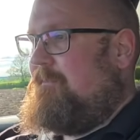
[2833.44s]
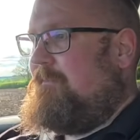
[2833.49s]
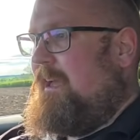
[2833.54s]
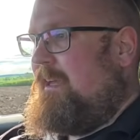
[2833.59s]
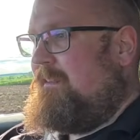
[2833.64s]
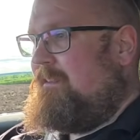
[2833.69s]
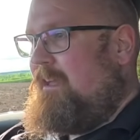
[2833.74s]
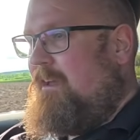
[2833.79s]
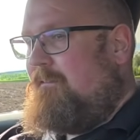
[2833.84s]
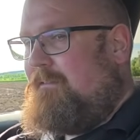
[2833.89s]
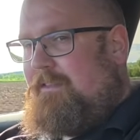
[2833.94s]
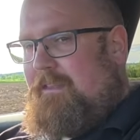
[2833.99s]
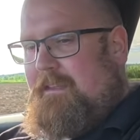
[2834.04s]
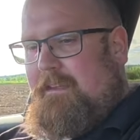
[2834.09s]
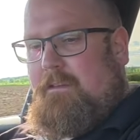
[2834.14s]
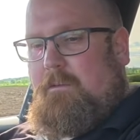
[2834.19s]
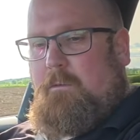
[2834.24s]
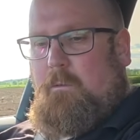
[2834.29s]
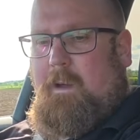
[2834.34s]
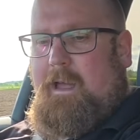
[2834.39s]
And the other thing
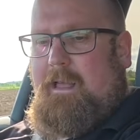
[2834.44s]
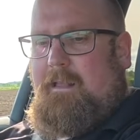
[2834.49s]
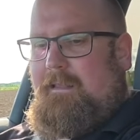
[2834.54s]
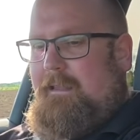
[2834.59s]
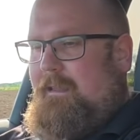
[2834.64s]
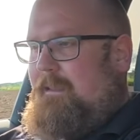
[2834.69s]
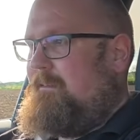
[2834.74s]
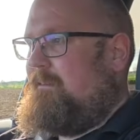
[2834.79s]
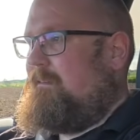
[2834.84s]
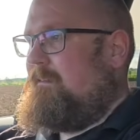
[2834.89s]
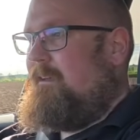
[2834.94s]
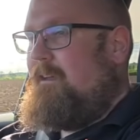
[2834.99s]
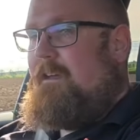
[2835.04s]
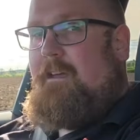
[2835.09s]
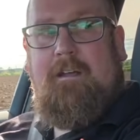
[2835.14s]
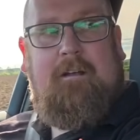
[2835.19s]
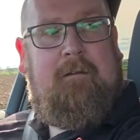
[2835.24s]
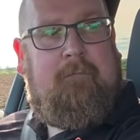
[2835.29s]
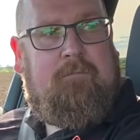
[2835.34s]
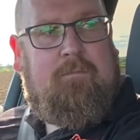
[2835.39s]
as well is
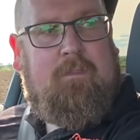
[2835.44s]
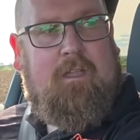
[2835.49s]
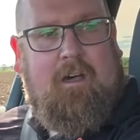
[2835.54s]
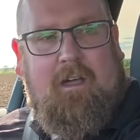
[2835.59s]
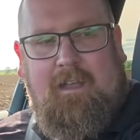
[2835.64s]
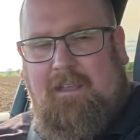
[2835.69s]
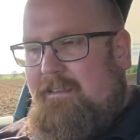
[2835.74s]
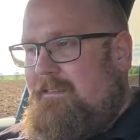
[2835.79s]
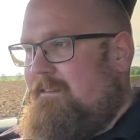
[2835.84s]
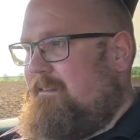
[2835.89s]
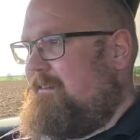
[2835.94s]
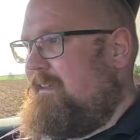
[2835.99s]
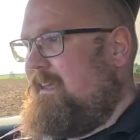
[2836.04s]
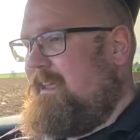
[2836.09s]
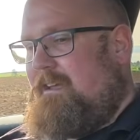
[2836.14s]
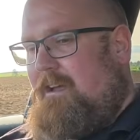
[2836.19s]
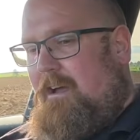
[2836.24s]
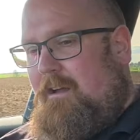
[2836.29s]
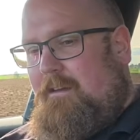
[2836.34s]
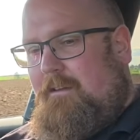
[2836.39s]
I can see
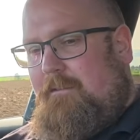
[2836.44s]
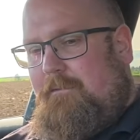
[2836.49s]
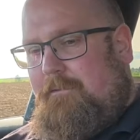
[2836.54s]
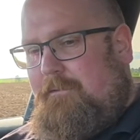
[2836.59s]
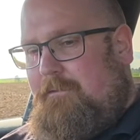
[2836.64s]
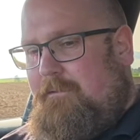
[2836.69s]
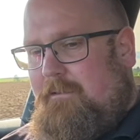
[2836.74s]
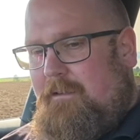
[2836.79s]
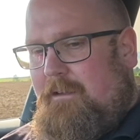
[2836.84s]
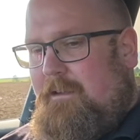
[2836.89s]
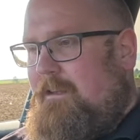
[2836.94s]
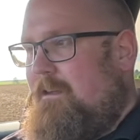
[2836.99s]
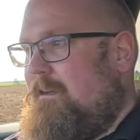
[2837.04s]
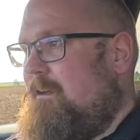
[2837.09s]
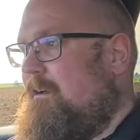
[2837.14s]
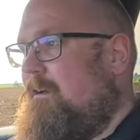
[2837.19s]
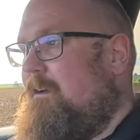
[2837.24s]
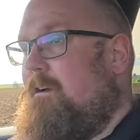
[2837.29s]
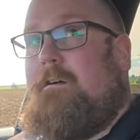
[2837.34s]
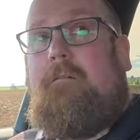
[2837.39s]
kind of
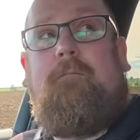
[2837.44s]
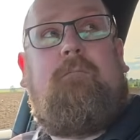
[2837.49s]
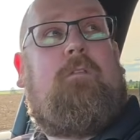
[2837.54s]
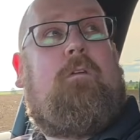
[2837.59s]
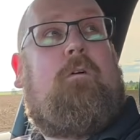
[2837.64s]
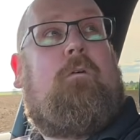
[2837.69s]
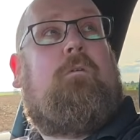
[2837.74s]
all